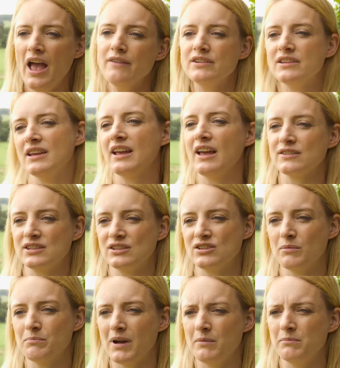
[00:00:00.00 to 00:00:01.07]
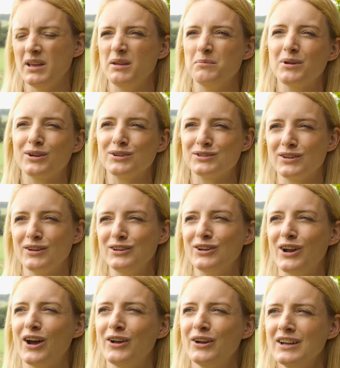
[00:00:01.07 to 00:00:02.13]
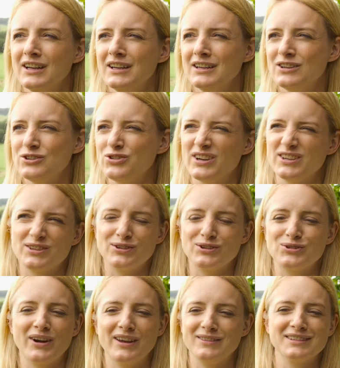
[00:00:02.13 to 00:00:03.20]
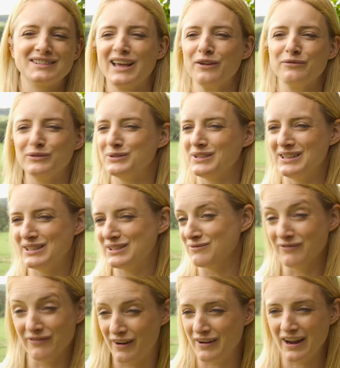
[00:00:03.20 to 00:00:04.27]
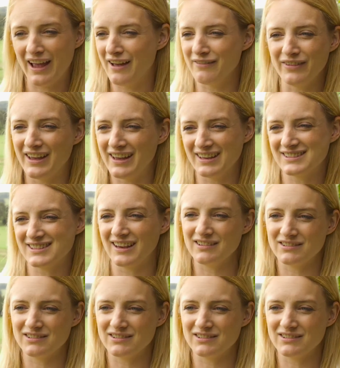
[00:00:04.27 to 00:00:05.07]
Everything else is done by me because, tricks of the trade, the scaffolding isn't very heavy.